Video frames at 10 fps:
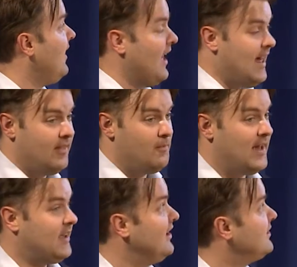and the
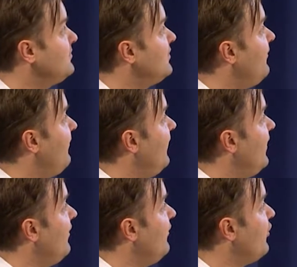mechanisms of
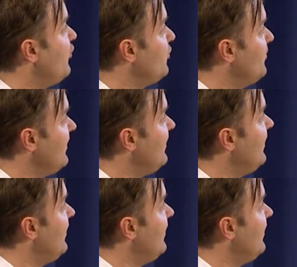recruitment.